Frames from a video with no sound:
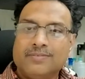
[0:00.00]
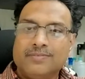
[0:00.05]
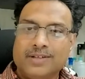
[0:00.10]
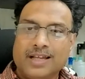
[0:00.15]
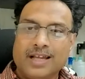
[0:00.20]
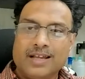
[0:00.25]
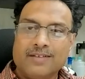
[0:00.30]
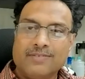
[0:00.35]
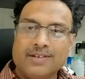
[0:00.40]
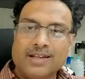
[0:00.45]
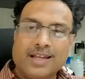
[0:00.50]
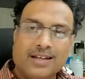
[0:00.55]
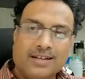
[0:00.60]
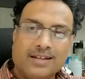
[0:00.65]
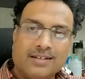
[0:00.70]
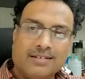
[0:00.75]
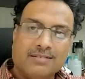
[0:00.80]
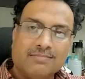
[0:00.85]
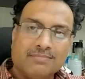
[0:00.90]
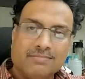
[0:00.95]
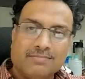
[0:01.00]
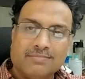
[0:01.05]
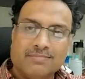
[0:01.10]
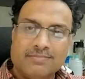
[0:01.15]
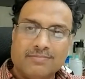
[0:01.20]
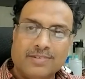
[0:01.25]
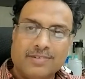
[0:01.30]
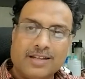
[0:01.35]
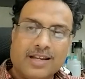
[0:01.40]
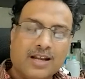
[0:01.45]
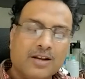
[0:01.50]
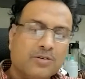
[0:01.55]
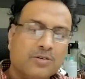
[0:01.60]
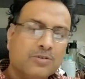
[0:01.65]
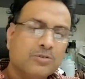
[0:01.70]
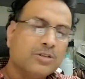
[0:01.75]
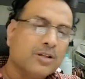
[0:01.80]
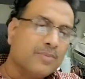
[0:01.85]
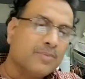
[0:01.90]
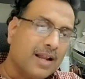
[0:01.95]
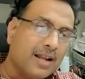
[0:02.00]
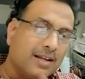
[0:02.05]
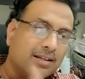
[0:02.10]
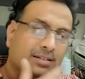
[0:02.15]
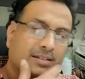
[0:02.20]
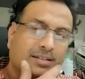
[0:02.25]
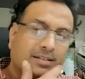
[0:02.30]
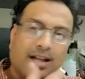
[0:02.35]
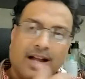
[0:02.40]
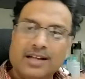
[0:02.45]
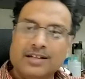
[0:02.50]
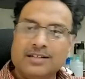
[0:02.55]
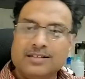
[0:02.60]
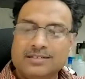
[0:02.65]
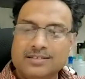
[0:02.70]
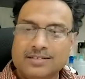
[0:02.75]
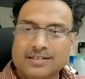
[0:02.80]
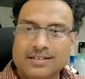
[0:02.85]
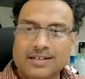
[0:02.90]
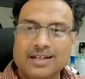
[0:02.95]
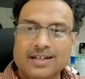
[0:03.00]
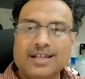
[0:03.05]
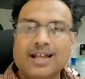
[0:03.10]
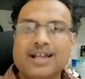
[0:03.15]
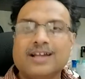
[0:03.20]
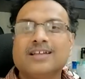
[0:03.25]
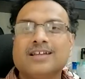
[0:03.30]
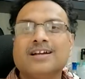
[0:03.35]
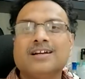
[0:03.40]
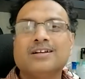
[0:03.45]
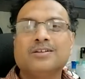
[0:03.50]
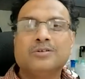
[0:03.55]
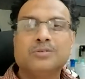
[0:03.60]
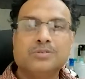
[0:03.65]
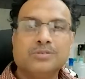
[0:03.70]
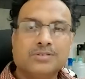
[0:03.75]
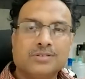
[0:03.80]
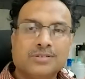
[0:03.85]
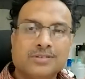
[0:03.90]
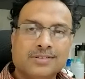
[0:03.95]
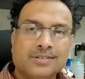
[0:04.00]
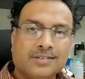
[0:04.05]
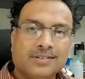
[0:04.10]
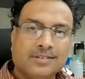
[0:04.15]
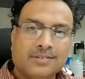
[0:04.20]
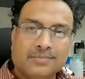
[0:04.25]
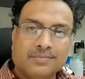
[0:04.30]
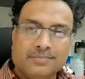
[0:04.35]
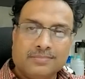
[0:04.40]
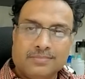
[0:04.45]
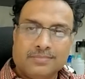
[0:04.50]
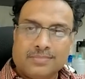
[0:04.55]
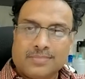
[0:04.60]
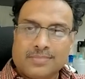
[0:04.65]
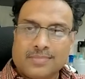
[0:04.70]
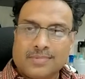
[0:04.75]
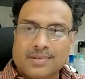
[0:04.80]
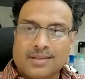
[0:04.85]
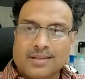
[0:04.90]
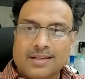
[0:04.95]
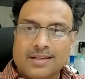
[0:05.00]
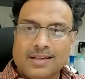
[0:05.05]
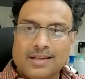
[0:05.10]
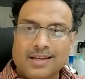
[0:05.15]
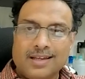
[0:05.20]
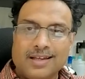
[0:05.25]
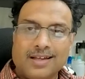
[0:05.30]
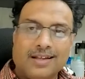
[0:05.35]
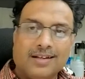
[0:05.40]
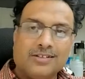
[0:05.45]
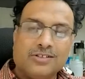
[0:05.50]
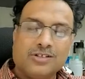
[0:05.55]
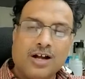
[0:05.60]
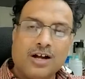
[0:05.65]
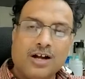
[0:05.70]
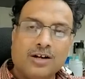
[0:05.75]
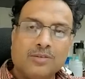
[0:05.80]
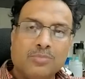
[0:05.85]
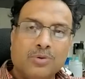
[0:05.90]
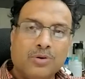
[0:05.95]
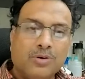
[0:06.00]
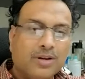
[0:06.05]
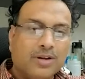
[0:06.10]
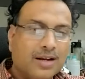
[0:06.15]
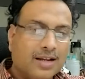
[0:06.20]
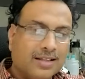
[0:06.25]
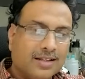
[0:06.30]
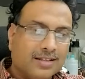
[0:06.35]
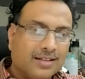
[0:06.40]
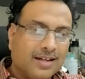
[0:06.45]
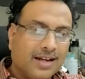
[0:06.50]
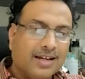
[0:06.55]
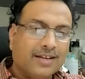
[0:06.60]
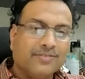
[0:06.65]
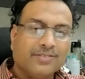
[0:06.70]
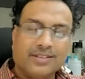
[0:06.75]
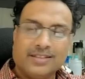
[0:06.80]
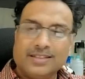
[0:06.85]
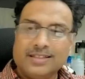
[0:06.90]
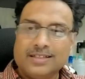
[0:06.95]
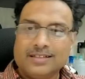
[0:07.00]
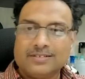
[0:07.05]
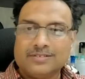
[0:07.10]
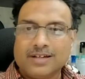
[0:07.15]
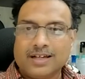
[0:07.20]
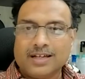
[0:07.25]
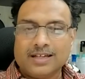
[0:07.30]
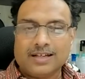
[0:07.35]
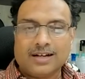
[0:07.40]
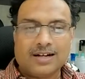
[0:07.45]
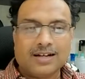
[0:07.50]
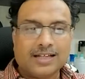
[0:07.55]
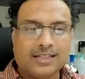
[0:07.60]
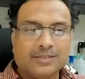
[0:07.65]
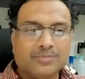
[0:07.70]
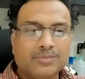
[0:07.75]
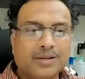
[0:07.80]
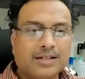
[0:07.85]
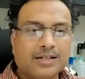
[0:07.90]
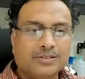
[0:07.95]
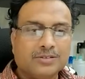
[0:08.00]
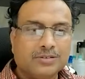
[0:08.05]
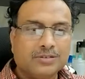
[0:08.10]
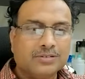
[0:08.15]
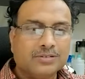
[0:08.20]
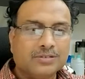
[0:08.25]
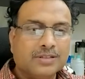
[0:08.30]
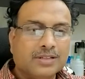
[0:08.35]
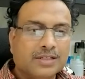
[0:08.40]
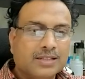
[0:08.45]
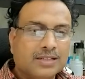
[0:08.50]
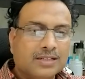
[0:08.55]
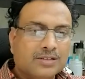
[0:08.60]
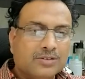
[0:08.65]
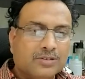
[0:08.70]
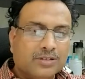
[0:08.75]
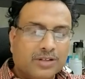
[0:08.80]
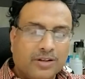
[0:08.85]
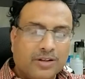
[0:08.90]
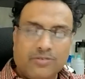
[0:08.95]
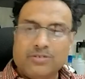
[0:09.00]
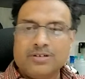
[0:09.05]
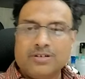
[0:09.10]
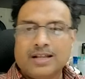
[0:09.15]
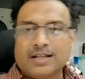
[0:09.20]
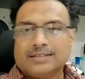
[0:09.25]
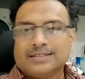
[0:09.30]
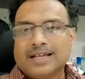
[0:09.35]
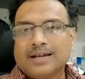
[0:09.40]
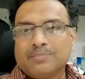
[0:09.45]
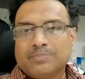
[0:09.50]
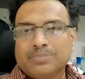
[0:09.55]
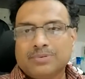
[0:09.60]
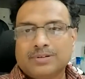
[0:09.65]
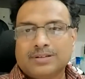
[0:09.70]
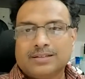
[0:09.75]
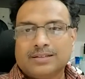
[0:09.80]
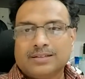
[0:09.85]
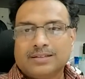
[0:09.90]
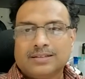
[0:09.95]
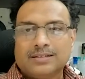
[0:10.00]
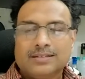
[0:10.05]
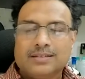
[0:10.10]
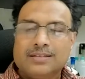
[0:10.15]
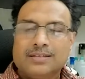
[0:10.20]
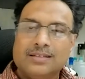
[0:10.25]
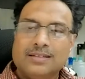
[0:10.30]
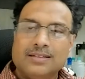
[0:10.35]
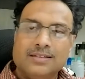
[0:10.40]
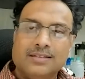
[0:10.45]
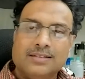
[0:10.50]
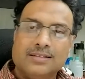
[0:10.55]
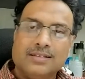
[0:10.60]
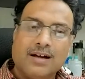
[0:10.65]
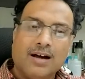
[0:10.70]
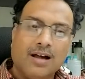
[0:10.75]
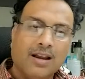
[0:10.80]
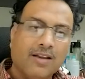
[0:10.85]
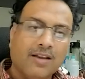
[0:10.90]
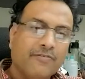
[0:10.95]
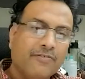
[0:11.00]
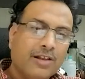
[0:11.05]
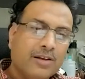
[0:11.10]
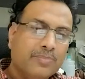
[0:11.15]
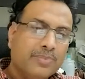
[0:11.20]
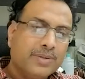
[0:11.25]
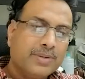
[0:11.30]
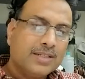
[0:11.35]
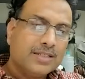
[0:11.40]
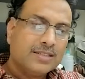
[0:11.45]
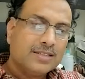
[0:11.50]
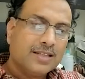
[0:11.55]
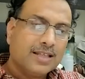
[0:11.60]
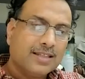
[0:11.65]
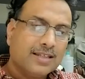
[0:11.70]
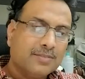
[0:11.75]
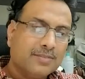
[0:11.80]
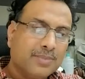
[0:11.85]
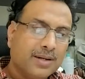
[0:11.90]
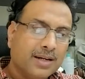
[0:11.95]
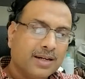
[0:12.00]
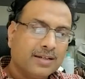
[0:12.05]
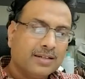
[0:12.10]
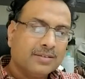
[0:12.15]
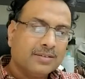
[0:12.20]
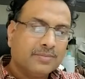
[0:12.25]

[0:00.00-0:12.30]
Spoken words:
can do that. But I cannot use here chalkboard and other kind of a thing, so I cannot explain. So to give you an example, the RFLP is nothing but